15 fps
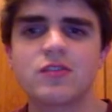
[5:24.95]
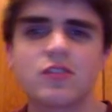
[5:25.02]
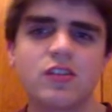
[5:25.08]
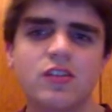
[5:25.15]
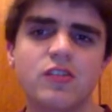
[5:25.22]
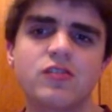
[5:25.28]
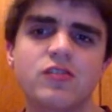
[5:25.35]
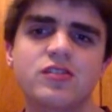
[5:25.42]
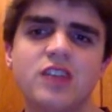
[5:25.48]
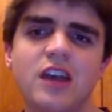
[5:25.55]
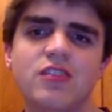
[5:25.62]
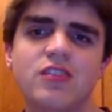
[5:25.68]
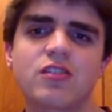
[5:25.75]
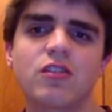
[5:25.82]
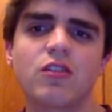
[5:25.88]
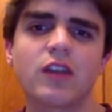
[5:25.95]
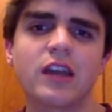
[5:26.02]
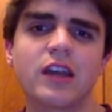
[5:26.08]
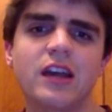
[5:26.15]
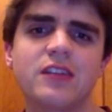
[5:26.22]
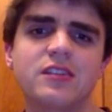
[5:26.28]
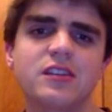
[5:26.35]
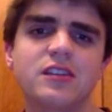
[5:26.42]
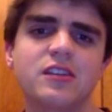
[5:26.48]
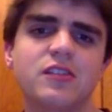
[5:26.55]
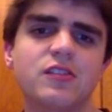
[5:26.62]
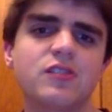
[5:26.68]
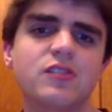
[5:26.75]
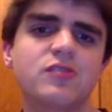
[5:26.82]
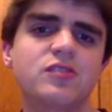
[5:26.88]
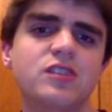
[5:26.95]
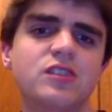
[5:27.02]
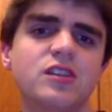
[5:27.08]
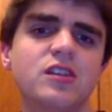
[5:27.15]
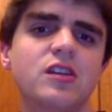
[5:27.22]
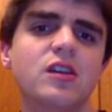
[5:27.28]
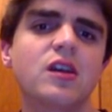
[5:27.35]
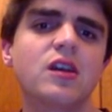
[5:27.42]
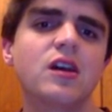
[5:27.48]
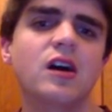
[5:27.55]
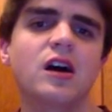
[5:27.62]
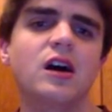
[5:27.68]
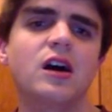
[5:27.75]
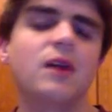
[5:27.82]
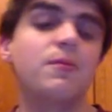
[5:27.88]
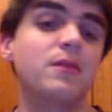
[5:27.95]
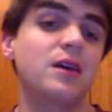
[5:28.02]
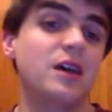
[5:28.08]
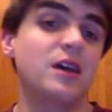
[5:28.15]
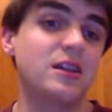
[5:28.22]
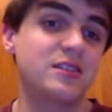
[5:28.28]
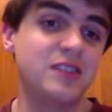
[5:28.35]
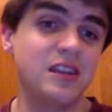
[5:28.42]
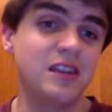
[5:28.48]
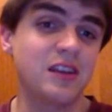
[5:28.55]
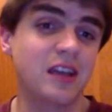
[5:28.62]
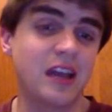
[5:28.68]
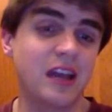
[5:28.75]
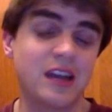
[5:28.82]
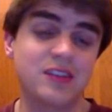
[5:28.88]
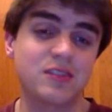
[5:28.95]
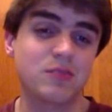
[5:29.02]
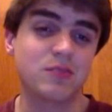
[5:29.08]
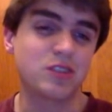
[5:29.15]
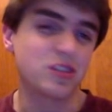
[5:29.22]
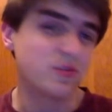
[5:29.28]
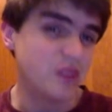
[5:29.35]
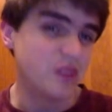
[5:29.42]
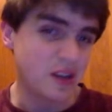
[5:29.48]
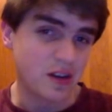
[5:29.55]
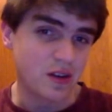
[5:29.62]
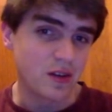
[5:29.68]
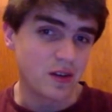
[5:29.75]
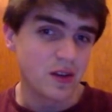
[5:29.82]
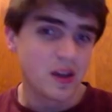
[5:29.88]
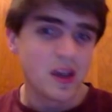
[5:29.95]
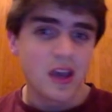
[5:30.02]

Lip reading: So here you see hydrochloric acid, and here you see acetic acid, which is vinegar.